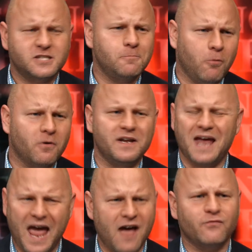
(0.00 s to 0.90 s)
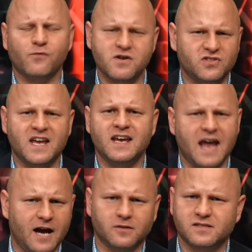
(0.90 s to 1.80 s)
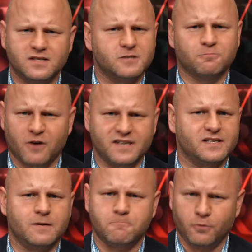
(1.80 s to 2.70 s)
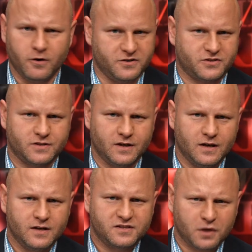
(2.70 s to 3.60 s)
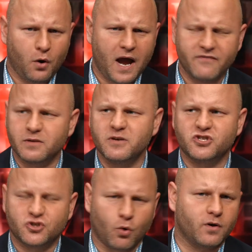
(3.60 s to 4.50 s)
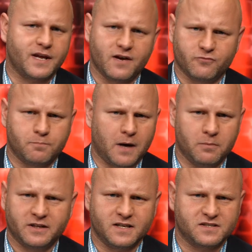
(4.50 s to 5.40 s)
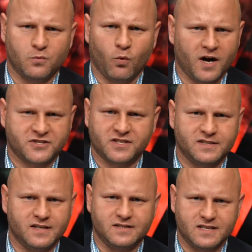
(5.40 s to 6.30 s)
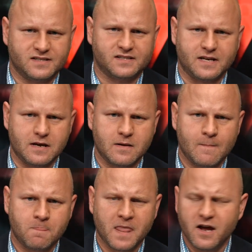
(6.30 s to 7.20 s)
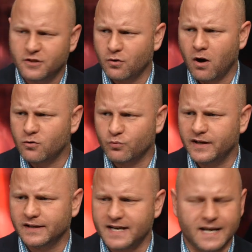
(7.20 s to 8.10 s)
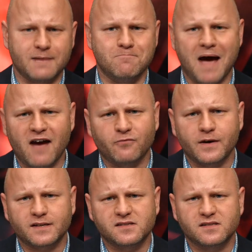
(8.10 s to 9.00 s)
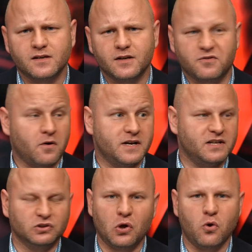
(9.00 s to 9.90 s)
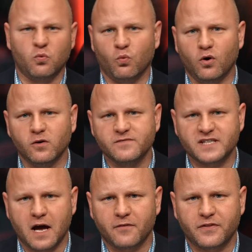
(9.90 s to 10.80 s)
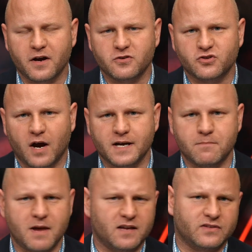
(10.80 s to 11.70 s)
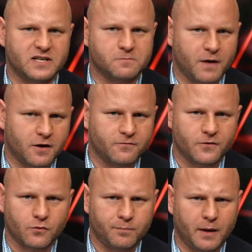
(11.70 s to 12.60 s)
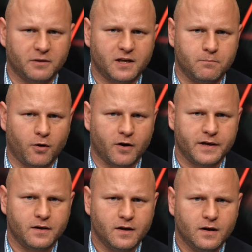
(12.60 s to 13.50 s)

supported everything else this president pushed. So have the majority of Republicans in Washington, D C. There aren't really any mavericks. There aren't any lone wolves out there trying to make things better for the Republican Party.